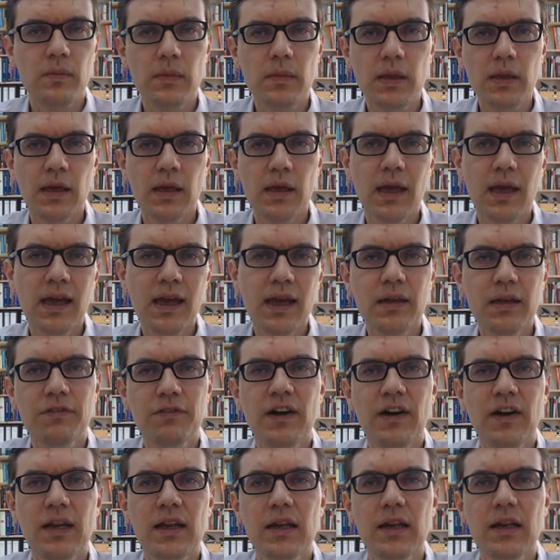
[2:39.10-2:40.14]
And
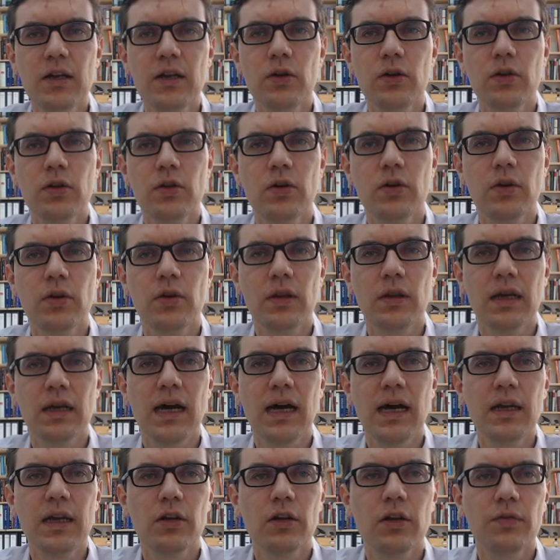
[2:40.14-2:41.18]
finally, also on the
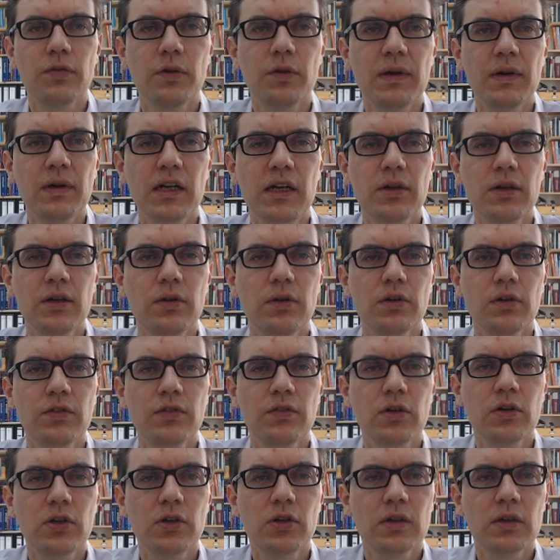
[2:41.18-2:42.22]
height of the warehouse, of
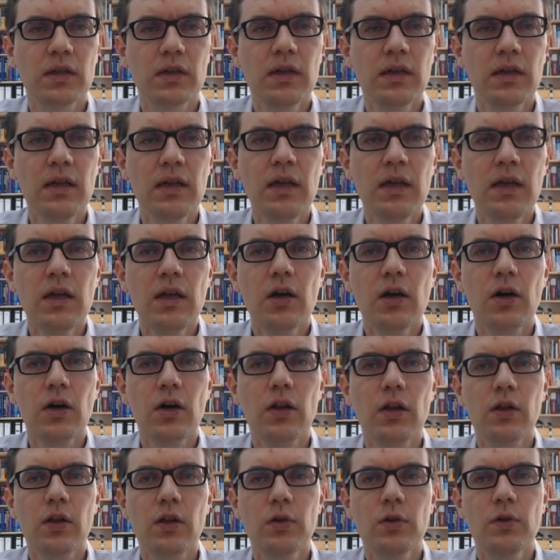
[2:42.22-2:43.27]
course.
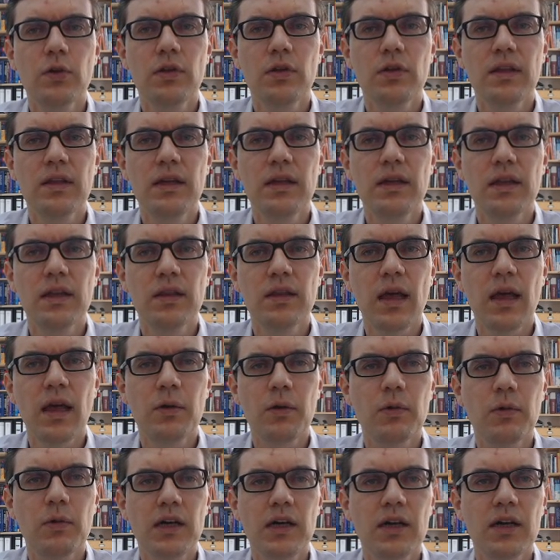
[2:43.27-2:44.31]
Although you see in that
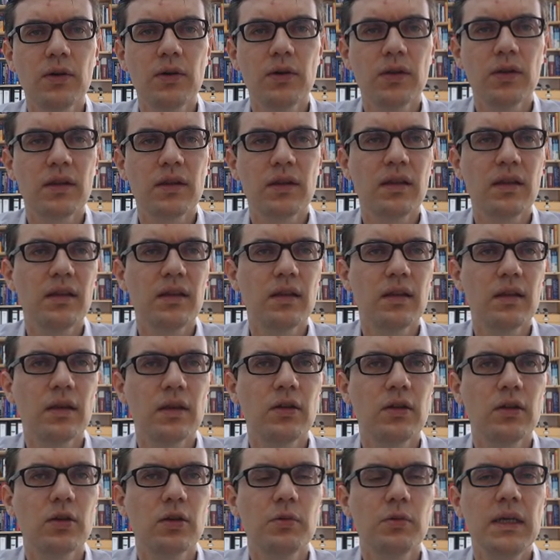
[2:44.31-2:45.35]
warehouse, this is
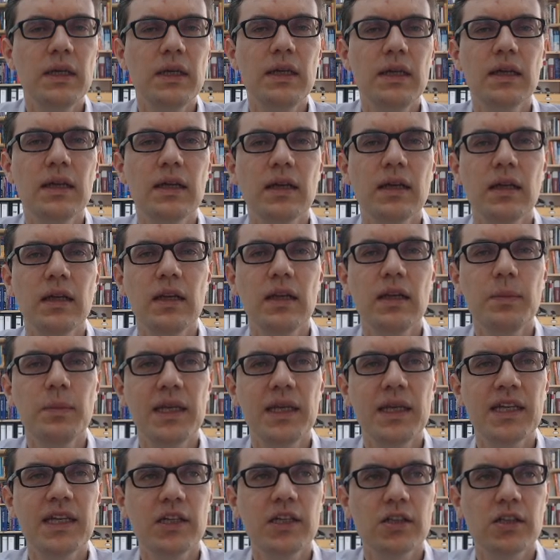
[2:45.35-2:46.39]
not really a
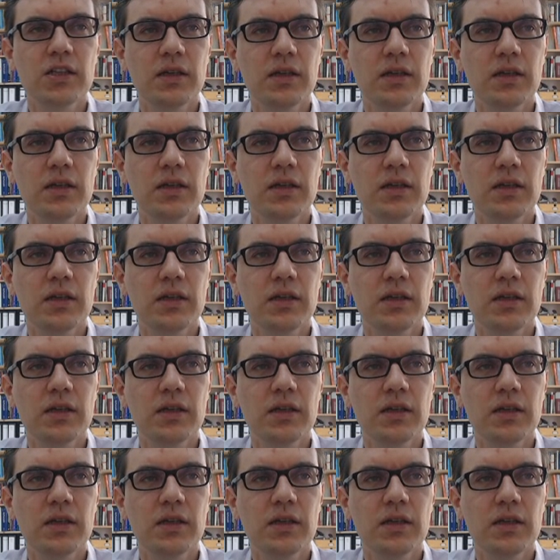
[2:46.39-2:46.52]
limitation.